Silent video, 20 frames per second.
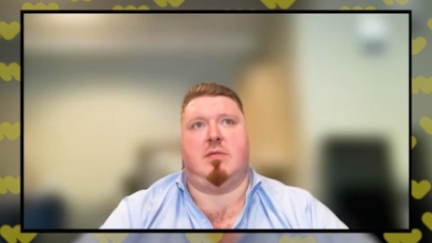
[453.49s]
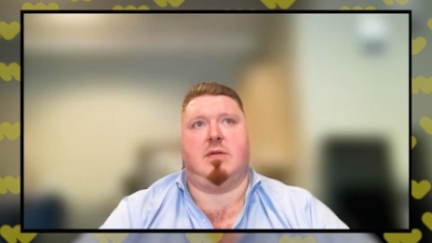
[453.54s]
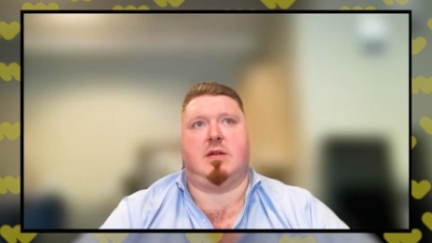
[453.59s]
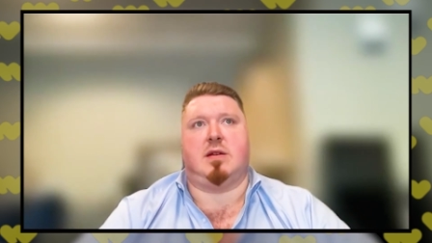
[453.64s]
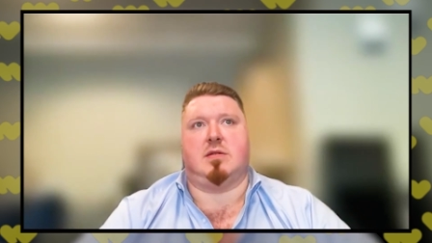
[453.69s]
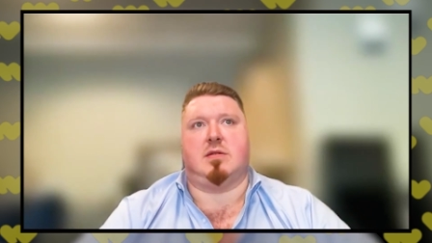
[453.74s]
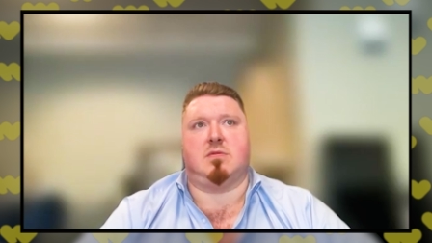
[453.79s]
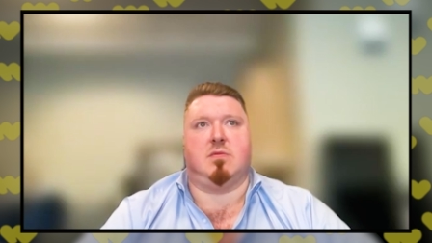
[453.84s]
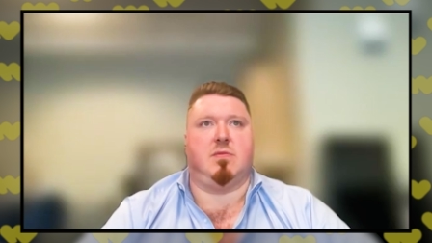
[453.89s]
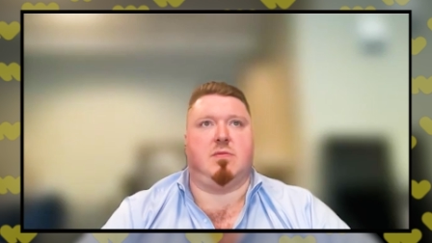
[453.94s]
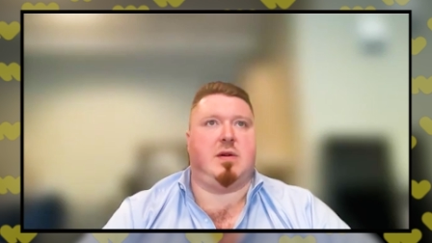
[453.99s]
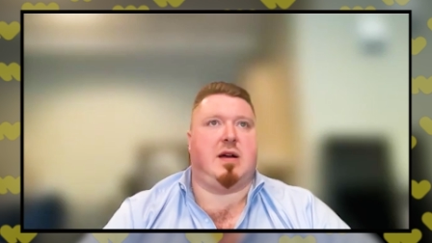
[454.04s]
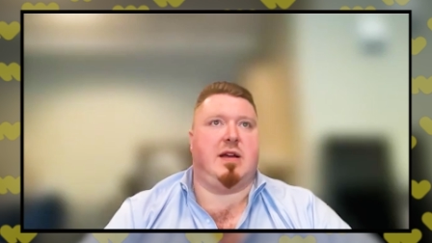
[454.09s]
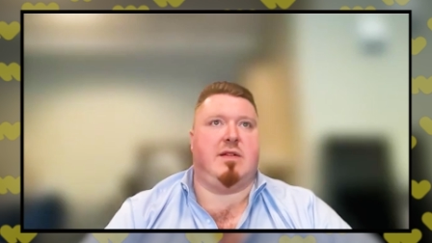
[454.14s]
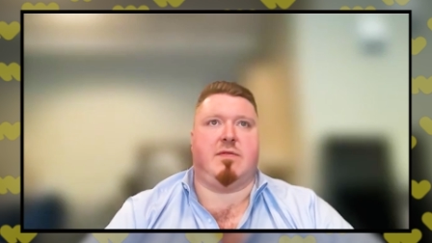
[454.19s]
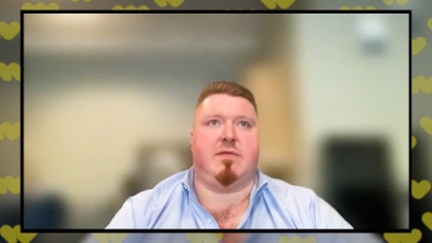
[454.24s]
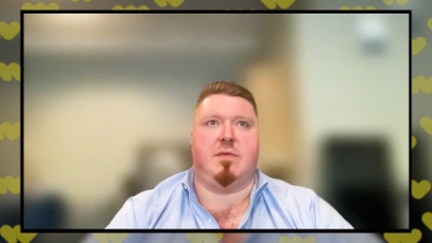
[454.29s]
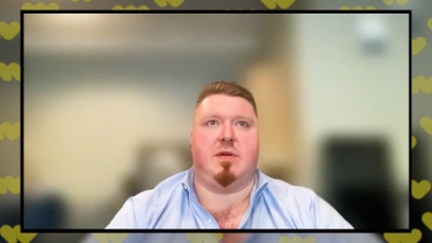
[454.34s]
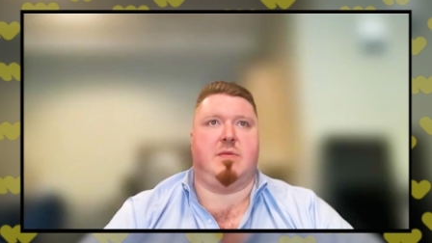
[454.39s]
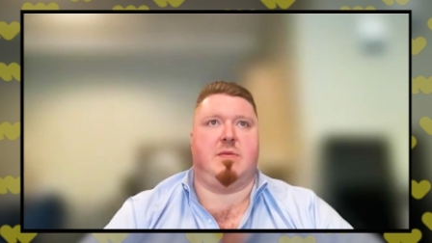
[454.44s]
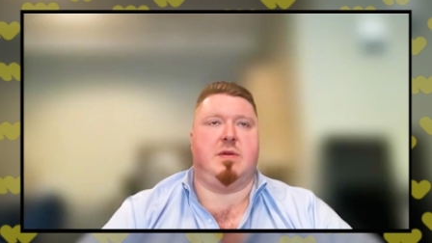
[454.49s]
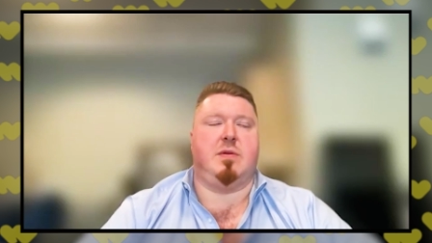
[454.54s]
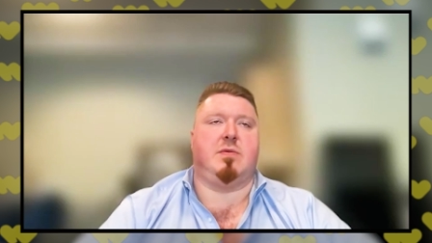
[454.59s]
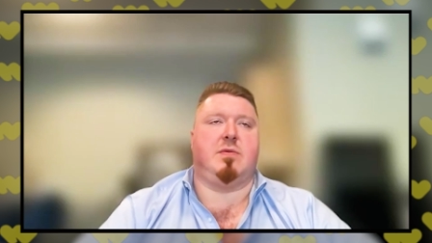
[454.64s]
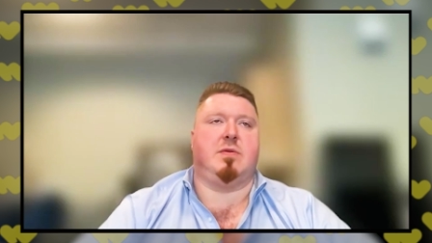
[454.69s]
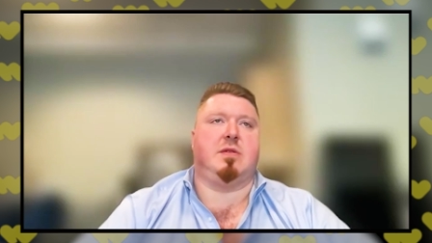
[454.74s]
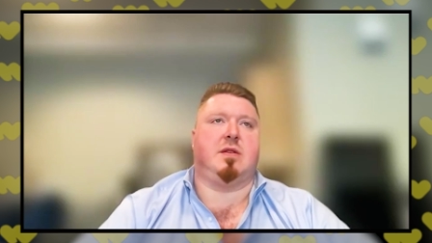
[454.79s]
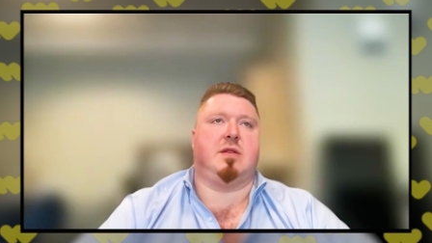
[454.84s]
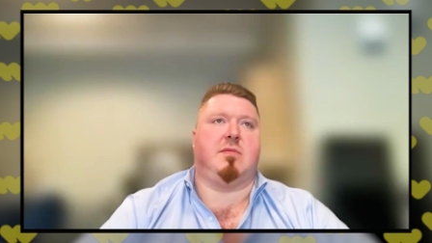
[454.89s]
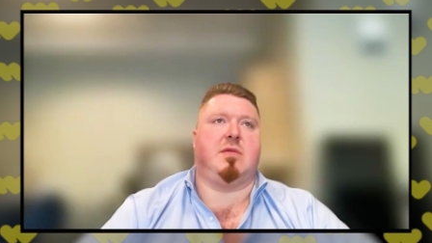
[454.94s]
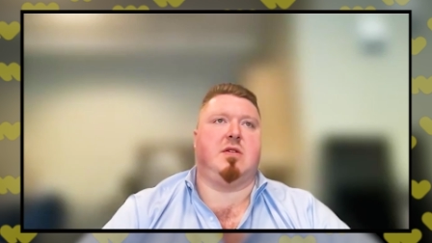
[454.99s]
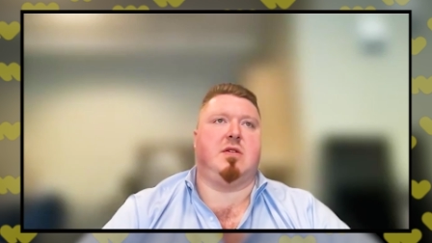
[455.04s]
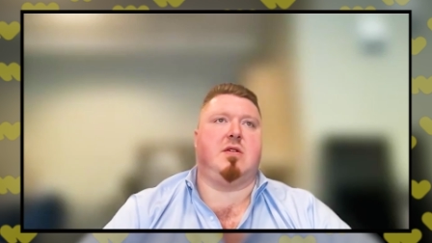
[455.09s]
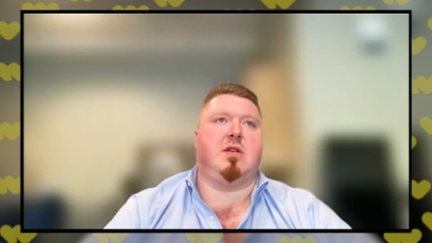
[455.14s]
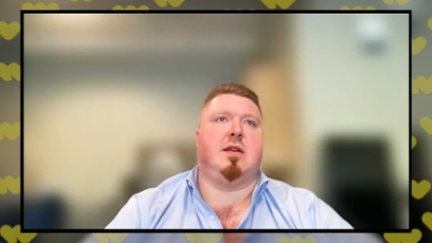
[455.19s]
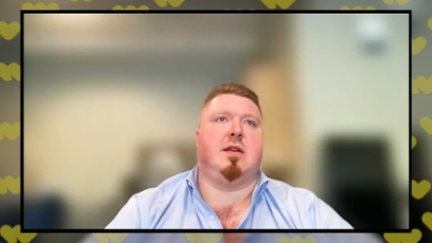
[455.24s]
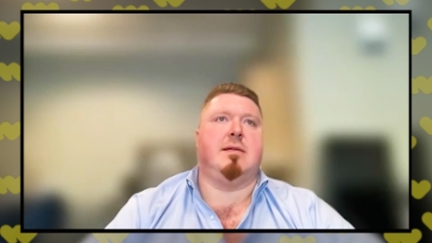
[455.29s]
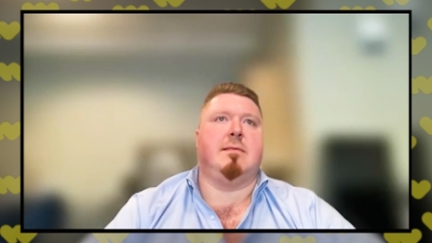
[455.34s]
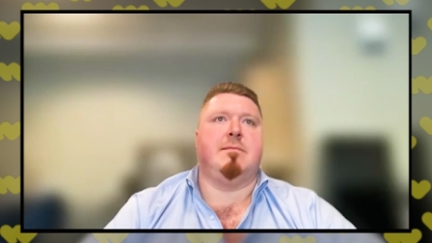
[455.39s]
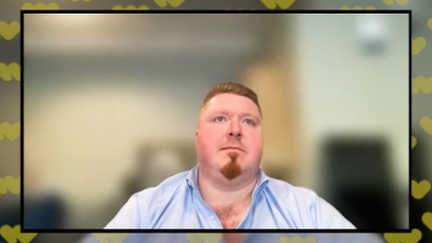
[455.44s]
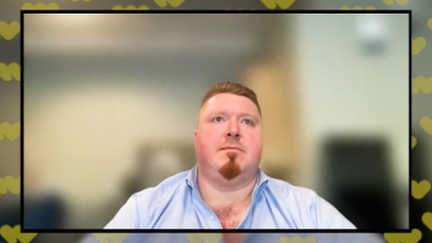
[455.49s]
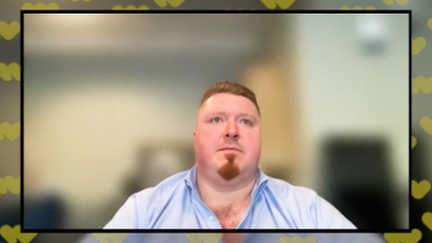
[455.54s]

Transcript: because we're buying from other people in the community,